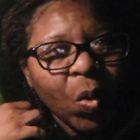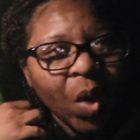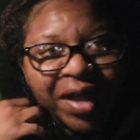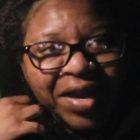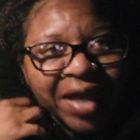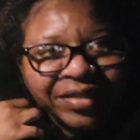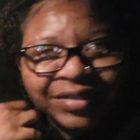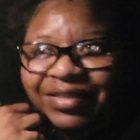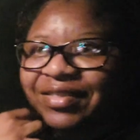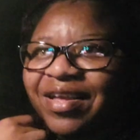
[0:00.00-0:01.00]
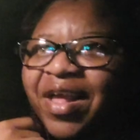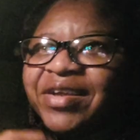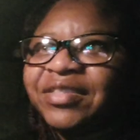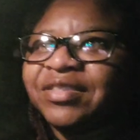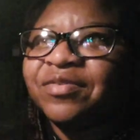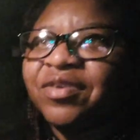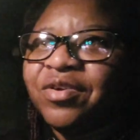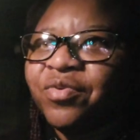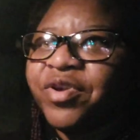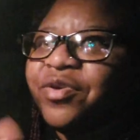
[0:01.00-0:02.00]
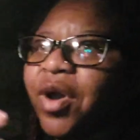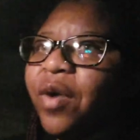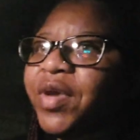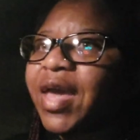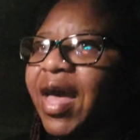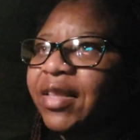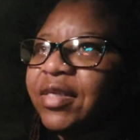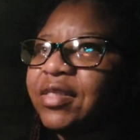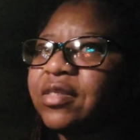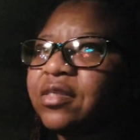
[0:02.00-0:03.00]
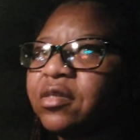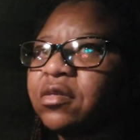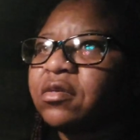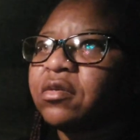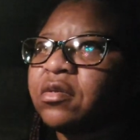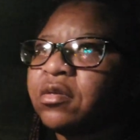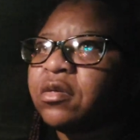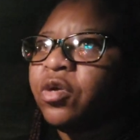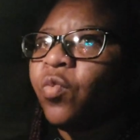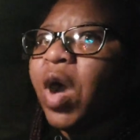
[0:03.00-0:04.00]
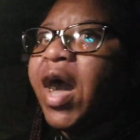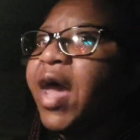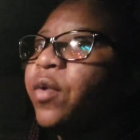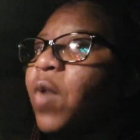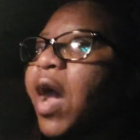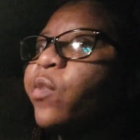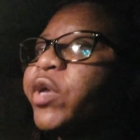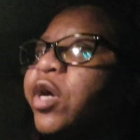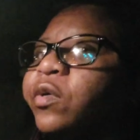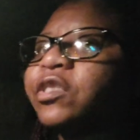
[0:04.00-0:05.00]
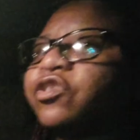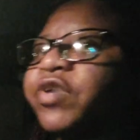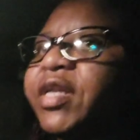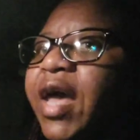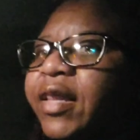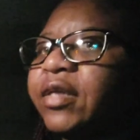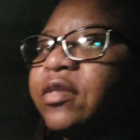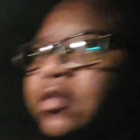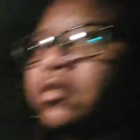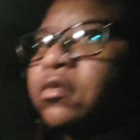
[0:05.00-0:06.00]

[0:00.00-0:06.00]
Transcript: Why not? Where you going, Alex? Going straight. Why? Why are we going straight, Alex?